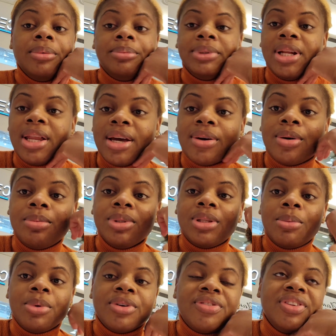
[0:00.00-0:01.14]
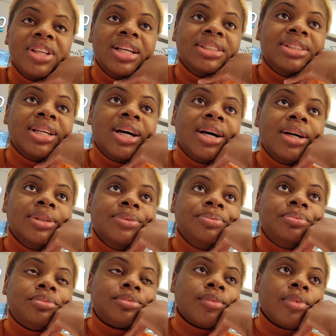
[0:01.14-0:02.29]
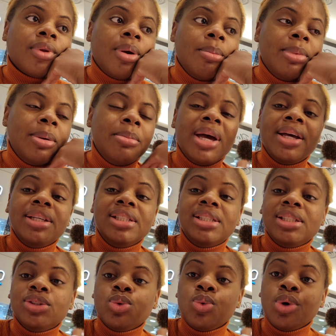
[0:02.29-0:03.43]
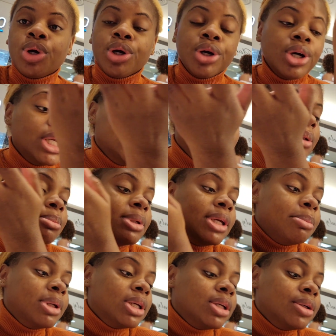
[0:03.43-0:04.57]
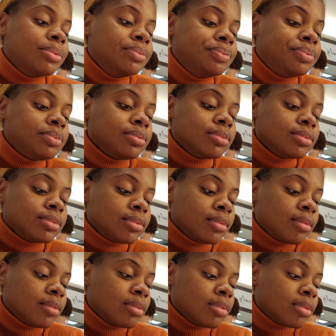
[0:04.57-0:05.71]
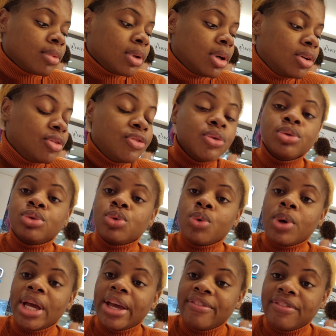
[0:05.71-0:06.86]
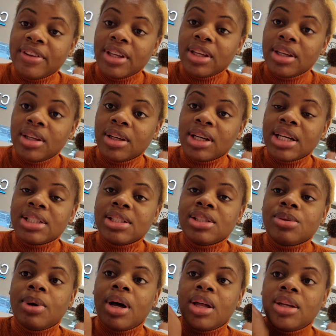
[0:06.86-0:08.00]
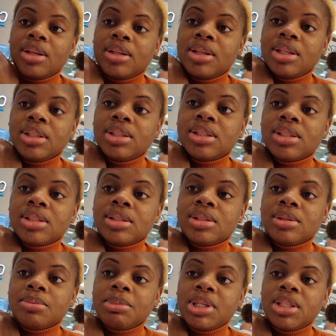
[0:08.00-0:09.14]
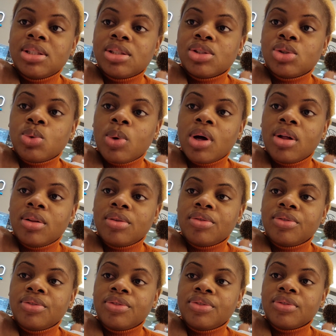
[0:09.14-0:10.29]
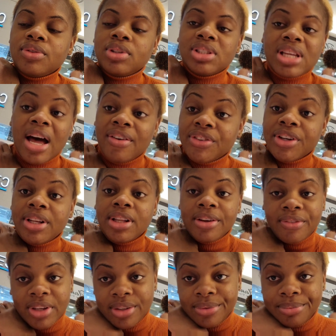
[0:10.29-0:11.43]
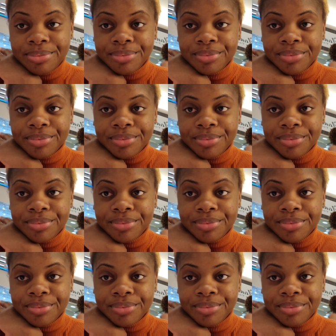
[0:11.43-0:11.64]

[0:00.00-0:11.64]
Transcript: don't like how my stomach feel at all. Maybe I eat it too early, maybe the food too heavy, because it's what? It's minutes to 12. It's after 11.